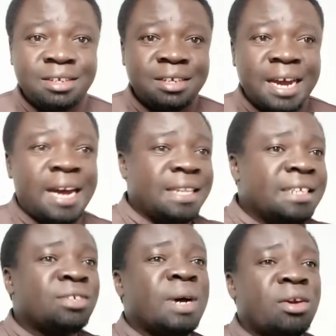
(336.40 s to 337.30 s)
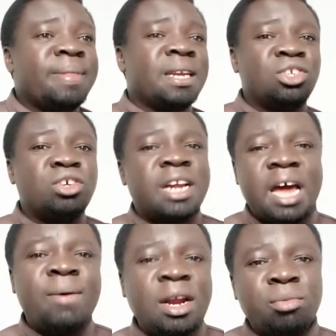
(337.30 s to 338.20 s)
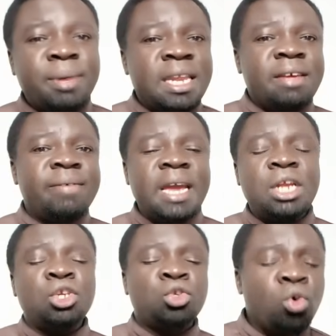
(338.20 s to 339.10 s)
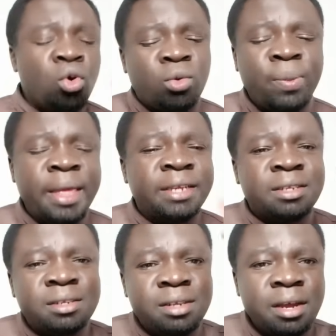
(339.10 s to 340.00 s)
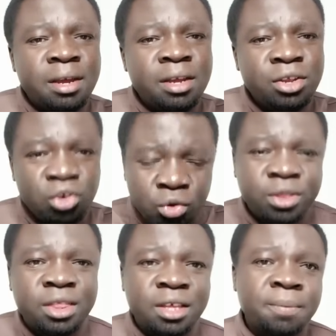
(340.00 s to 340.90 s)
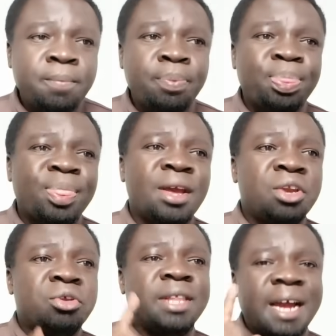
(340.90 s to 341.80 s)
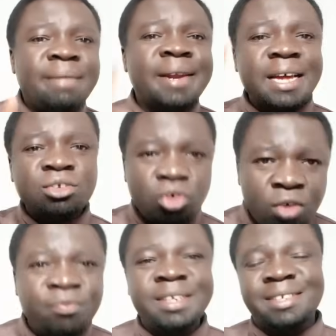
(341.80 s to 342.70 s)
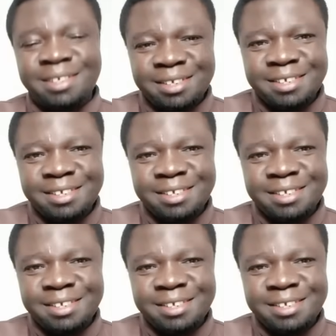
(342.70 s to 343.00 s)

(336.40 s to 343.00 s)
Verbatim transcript: And this is one of the reasons I want to believe it took this youth to the governor's office.